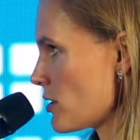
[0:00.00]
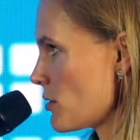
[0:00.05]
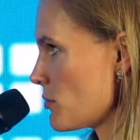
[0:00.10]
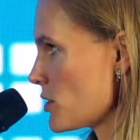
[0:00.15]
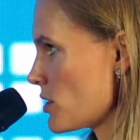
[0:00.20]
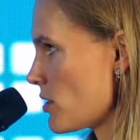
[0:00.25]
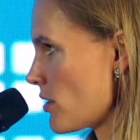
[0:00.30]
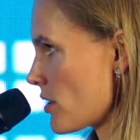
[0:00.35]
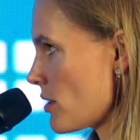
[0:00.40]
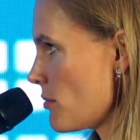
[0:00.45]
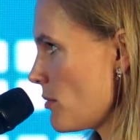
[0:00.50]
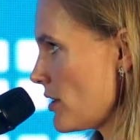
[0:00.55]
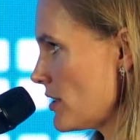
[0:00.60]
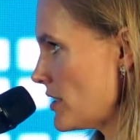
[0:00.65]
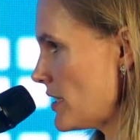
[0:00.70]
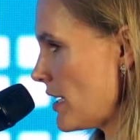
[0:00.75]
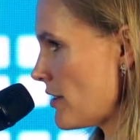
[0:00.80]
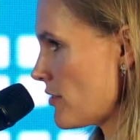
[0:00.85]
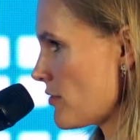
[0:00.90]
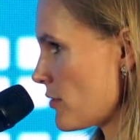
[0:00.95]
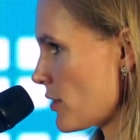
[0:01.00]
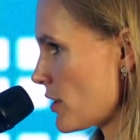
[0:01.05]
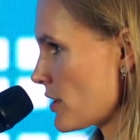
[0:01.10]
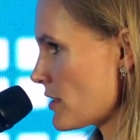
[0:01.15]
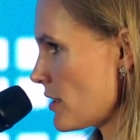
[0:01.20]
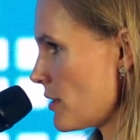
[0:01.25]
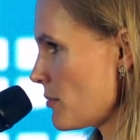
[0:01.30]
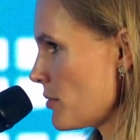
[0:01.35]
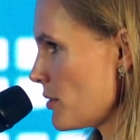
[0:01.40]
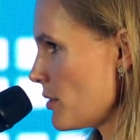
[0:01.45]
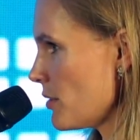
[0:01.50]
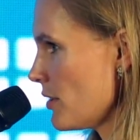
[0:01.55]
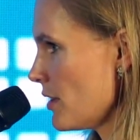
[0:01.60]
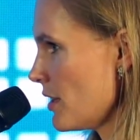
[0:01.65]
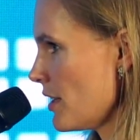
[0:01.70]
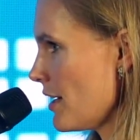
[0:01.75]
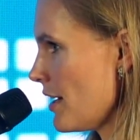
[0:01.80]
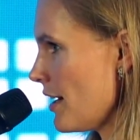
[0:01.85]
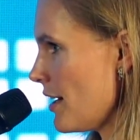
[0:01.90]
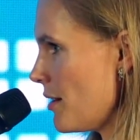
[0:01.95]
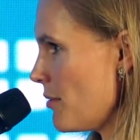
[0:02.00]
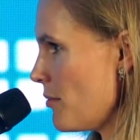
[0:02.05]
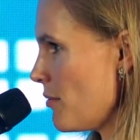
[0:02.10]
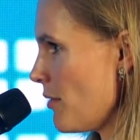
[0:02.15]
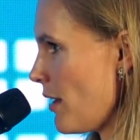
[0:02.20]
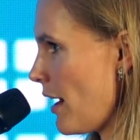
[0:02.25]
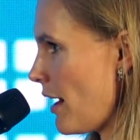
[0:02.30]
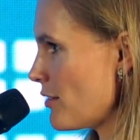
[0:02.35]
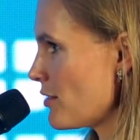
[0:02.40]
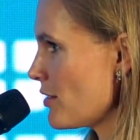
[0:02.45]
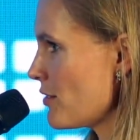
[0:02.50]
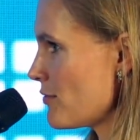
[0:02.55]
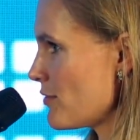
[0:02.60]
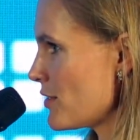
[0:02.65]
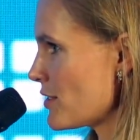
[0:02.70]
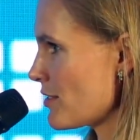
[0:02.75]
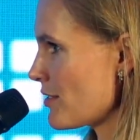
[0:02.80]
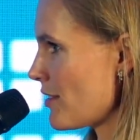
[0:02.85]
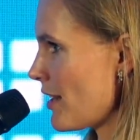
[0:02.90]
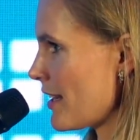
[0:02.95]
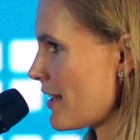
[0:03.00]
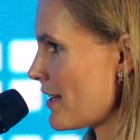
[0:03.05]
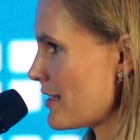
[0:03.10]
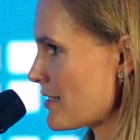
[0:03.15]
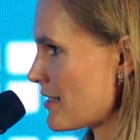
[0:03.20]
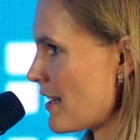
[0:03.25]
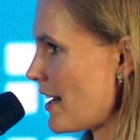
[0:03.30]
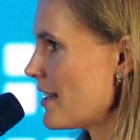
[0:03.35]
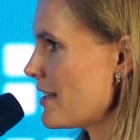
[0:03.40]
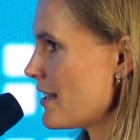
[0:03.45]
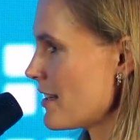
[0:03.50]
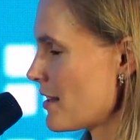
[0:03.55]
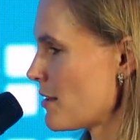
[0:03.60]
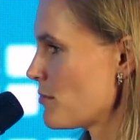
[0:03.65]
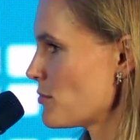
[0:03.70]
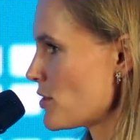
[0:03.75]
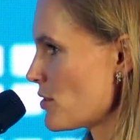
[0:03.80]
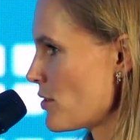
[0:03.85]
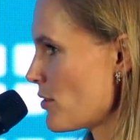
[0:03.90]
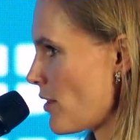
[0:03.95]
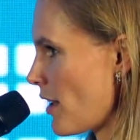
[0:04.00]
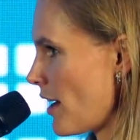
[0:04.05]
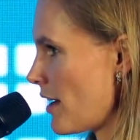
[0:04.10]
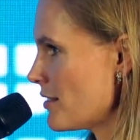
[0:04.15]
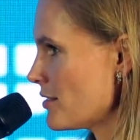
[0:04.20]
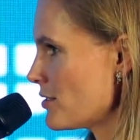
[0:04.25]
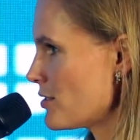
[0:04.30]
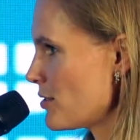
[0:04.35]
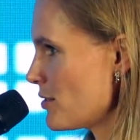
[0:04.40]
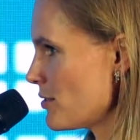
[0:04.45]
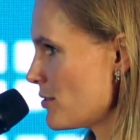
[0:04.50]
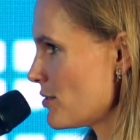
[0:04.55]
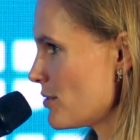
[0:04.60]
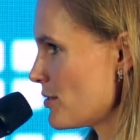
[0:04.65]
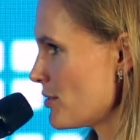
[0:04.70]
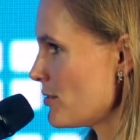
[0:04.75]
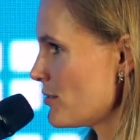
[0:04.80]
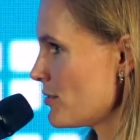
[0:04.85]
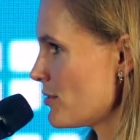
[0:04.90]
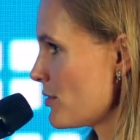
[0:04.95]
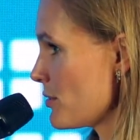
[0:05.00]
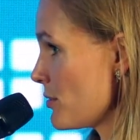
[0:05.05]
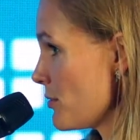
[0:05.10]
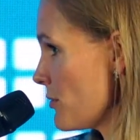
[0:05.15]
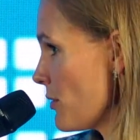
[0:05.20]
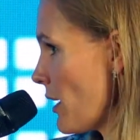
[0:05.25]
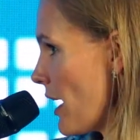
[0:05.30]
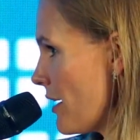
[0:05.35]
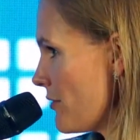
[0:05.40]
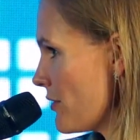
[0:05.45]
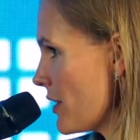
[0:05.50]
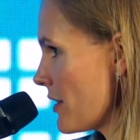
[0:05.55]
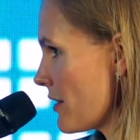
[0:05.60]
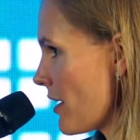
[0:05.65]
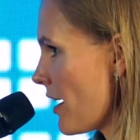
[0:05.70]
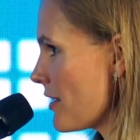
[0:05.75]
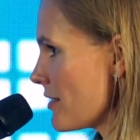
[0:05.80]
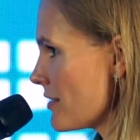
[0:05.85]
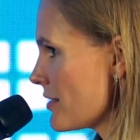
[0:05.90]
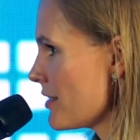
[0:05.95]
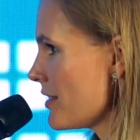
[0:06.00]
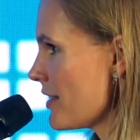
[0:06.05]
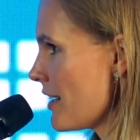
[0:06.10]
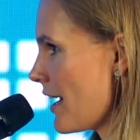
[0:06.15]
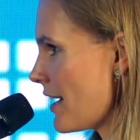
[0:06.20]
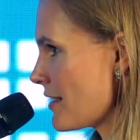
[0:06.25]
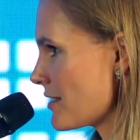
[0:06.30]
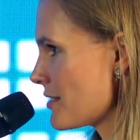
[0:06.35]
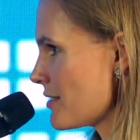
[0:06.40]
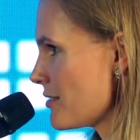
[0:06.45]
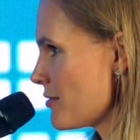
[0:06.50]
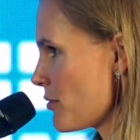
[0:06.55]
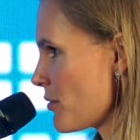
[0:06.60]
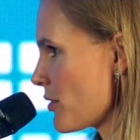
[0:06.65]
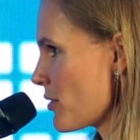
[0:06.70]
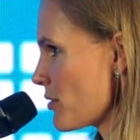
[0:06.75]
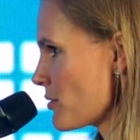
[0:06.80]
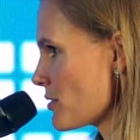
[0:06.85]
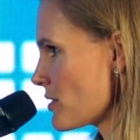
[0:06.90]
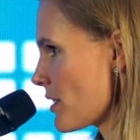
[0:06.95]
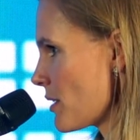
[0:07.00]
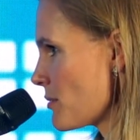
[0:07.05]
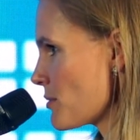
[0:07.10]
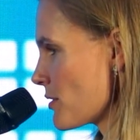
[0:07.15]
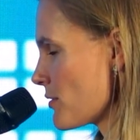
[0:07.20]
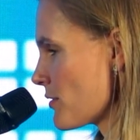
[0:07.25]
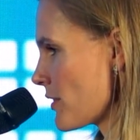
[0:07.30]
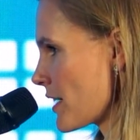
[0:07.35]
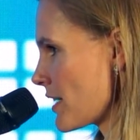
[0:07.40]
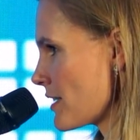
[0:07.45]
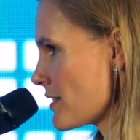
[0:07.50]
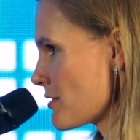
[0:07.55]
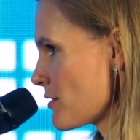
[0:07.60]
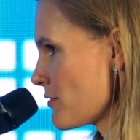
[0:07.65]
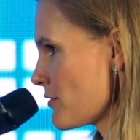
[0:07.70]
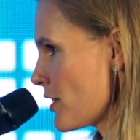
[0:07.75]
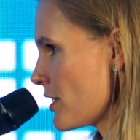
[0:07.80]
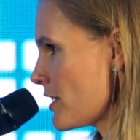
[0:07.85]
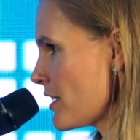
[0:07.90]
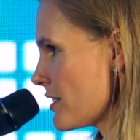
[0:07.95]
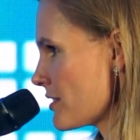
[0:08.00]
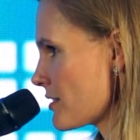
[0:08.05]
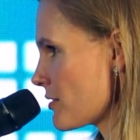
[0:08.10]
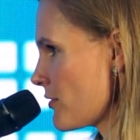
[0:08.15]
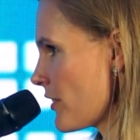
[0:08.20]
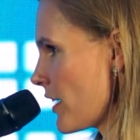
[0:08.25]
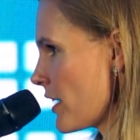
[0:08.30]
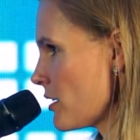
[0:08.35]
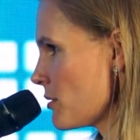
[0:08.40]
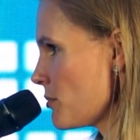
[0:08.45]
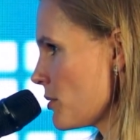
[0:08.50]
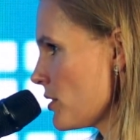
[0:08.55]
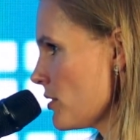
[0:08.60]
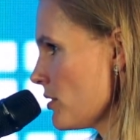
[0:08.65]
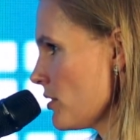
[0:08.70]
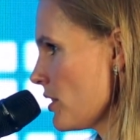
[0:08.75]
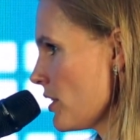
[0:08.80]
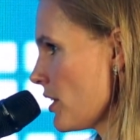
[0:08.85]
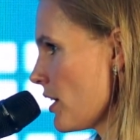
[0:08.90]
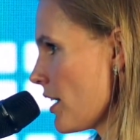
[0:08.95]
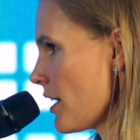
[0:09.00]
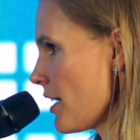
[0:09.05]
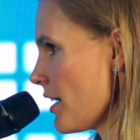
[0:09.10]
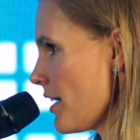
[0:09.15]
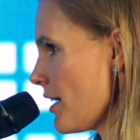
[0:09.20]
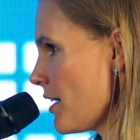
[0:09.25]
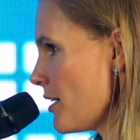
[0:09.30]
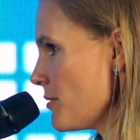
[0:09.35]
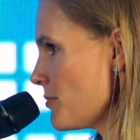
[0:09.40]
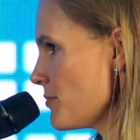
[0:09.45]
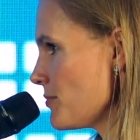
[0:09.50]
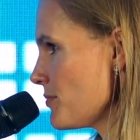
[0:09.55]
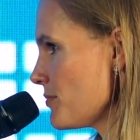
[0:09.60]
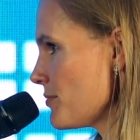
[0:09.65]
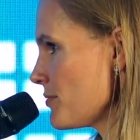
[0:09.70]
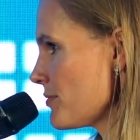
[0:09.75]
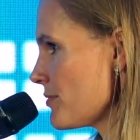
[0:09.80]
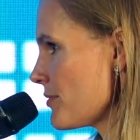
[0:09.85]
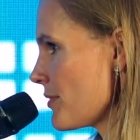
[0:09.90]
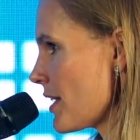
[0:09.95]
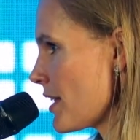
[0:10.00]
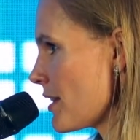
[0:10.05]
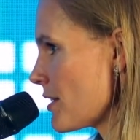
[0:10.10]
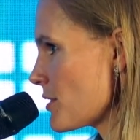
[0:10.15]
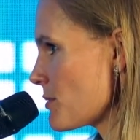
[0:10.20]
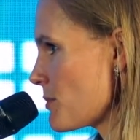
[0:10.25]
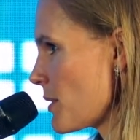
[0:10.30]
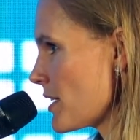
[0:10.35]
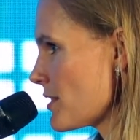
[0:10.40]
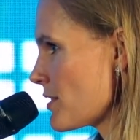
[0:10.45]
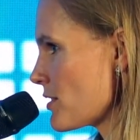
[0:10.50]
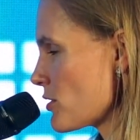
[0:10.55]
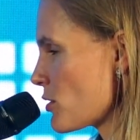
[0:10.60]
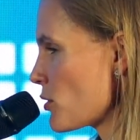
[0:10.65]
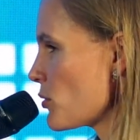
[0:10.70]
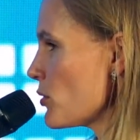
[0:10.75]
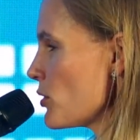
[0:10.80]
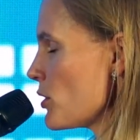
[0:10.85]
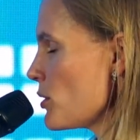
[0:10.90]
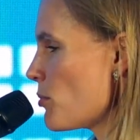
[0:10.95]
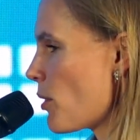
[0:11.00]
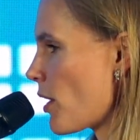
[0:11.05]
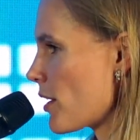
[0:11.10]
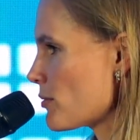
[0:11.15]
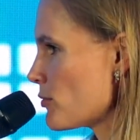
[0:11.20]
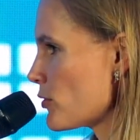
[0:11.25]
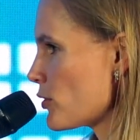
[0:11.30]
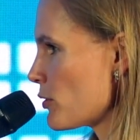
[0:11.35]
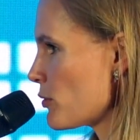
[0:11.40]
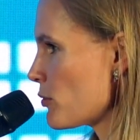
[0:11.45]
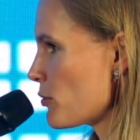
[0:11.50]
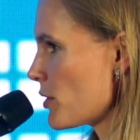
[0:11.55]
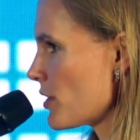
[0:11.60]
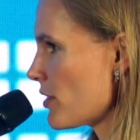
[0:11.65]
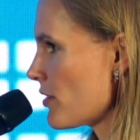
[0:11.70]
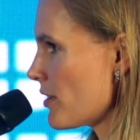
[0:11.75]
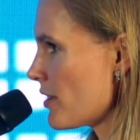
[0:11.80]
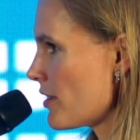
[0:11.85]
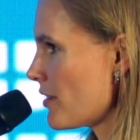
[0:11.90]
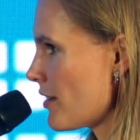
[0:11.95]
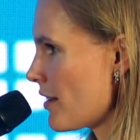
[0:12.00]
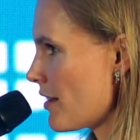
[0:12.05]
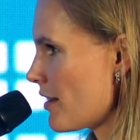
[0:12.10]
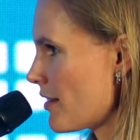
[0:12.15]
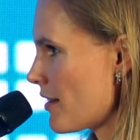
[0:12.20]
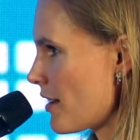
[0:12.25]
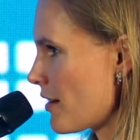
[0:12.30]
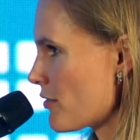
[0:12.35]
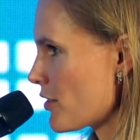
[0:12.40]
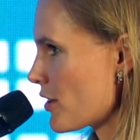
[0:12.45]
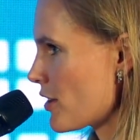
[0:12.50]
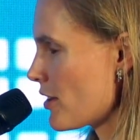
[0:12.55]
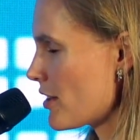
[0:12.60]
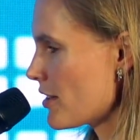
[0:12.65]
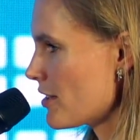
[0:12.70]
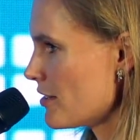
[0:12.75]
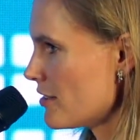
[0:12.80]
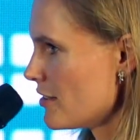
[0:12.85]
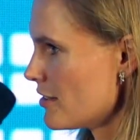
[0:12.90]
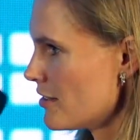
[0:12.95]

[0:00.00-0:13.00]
You were talking about debt, for example. How do you envision, I guess, guiding them to that, to having that asset or those types of, I guess, fundings available in the space? So who do you partner with in that regard?